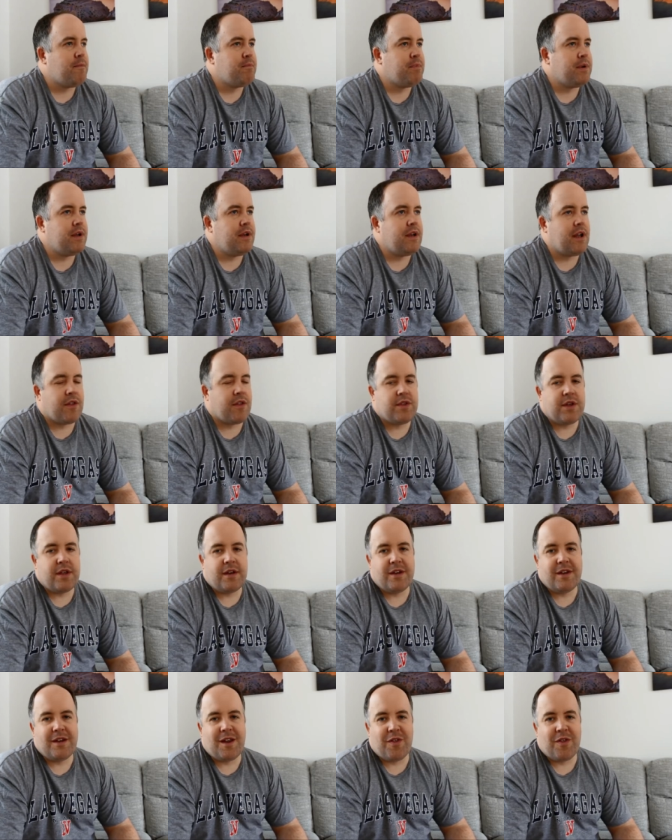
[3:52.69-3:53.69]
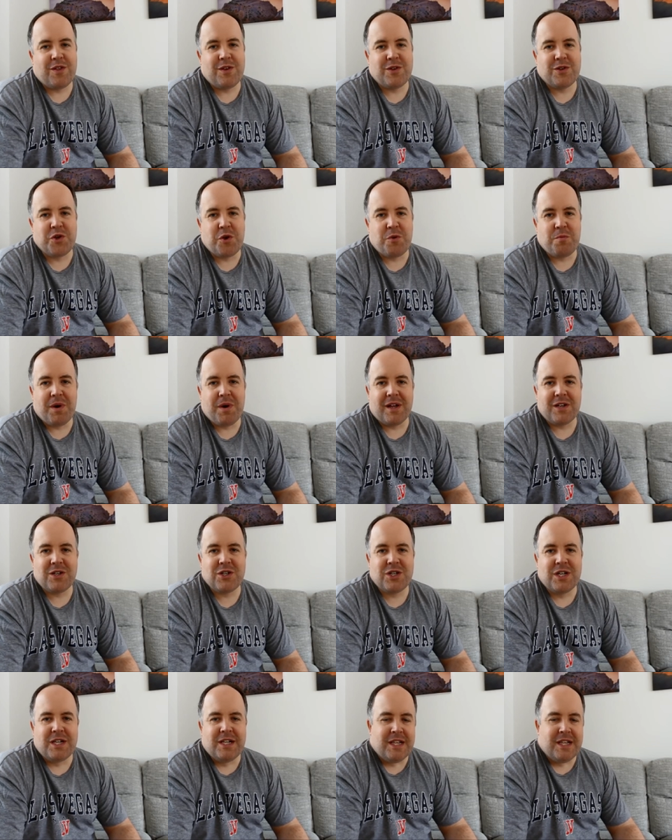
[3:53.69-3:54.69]
But nothing too
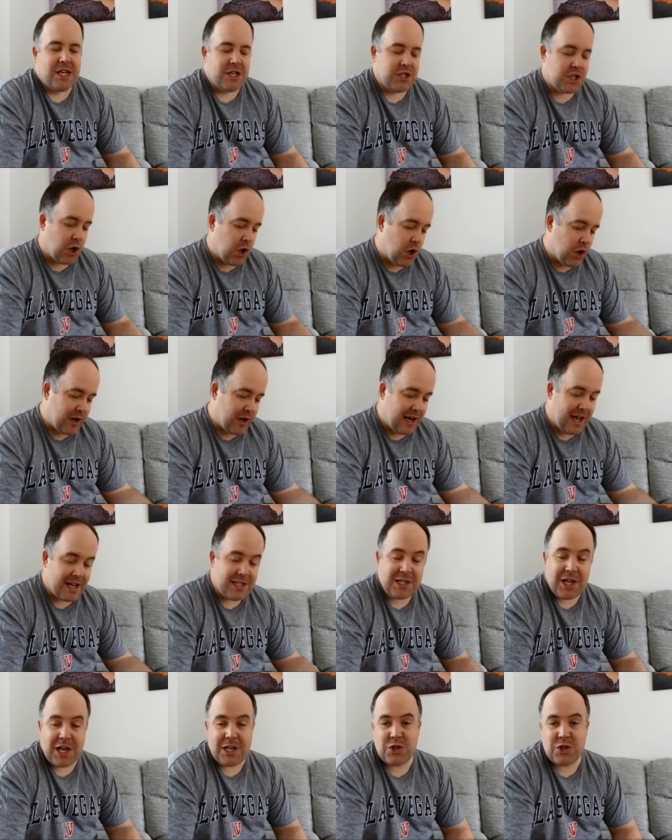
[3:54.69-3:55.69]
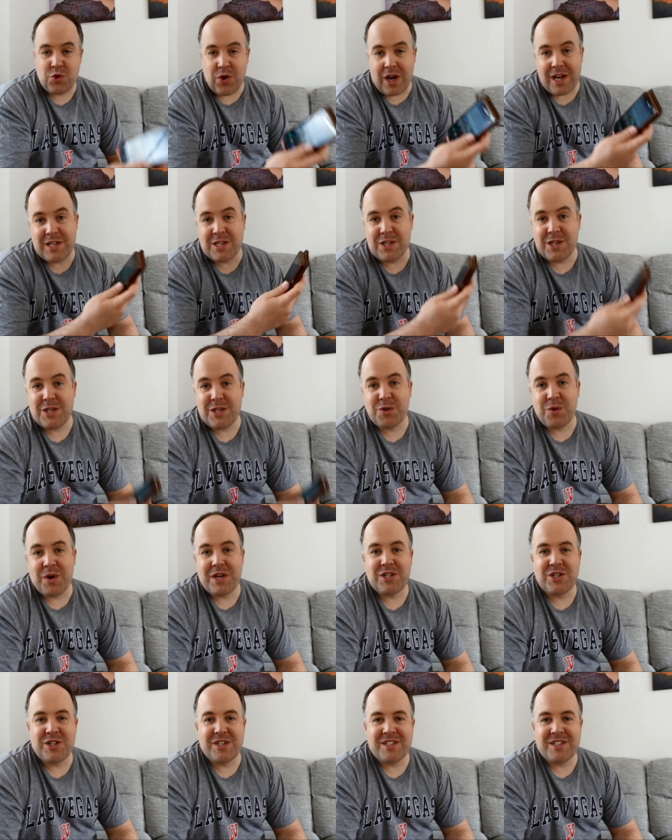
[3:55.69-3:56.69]
much. So look, let's get straight into these
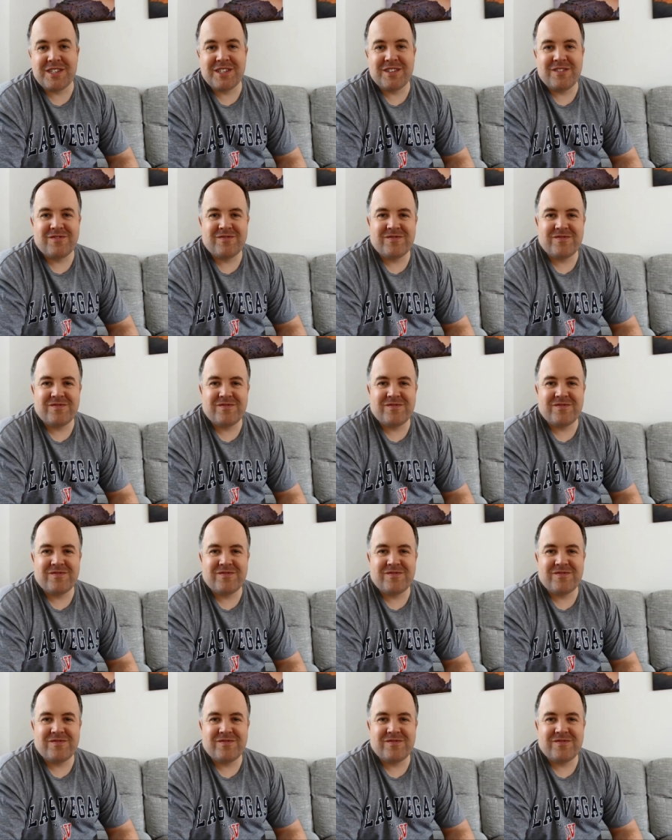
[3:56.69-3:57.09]
questions.